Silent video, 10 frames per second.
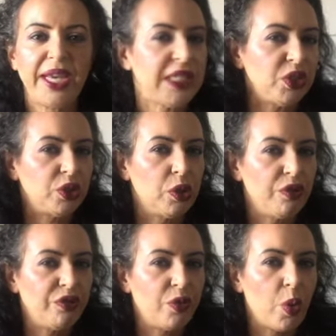
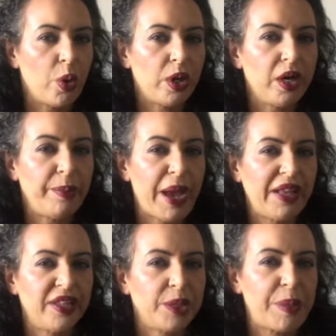intro for
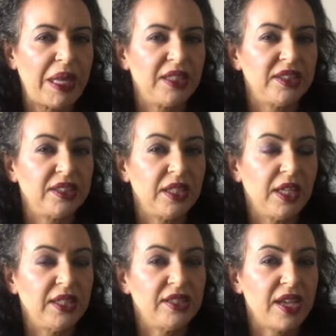Pan That Palettes
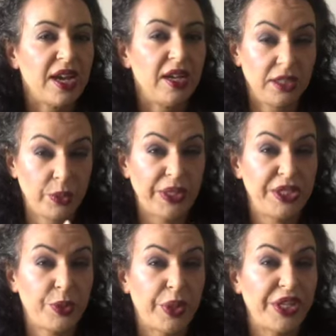
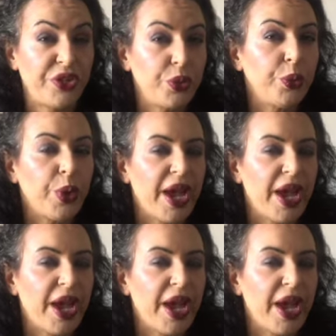2022,